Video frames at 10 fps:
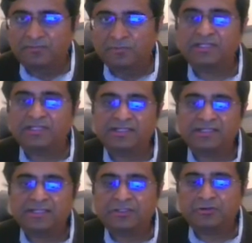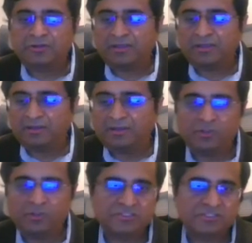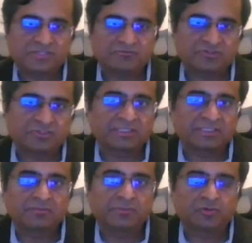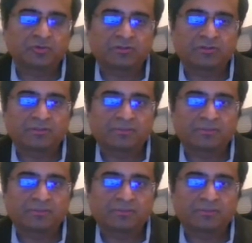With that, I thank you. I apologize, I was running a little bit over.